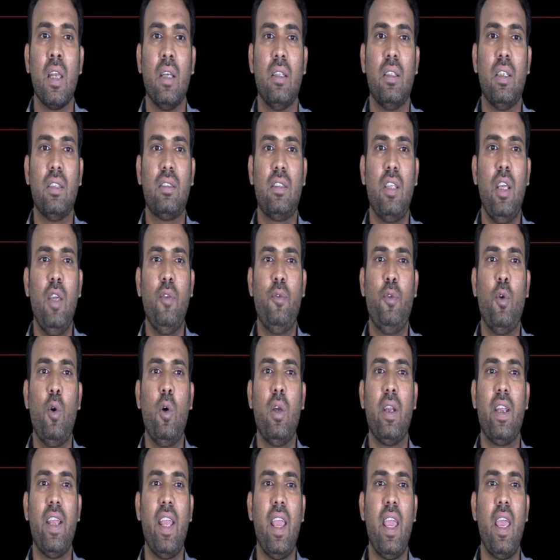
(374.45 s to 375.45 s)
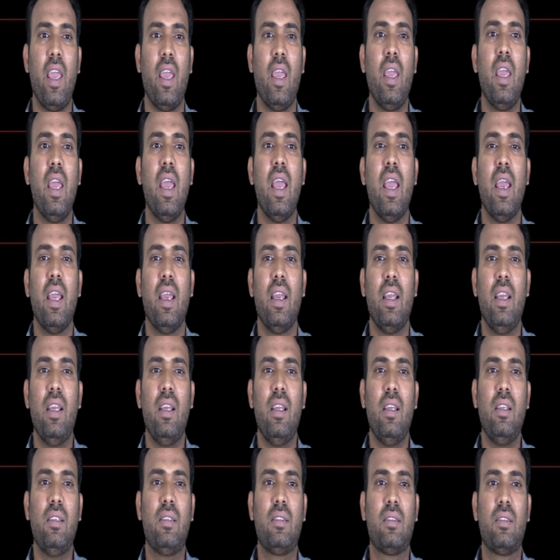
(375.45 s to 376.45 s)
The C4A
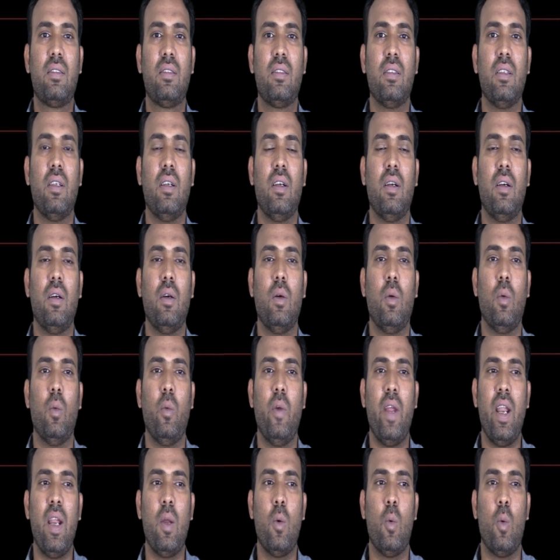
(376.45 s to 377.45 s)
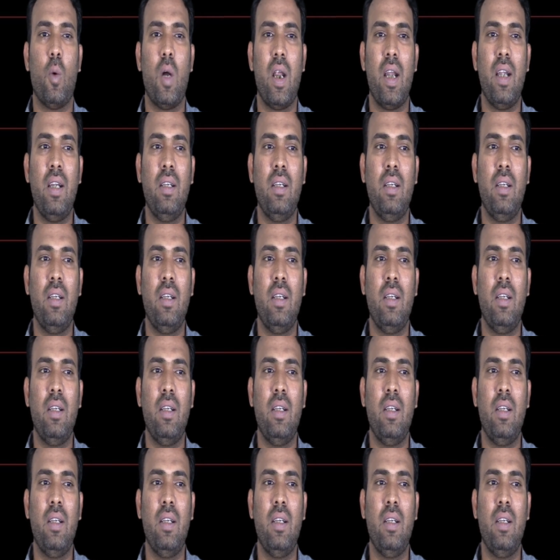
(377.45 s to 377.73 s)
is where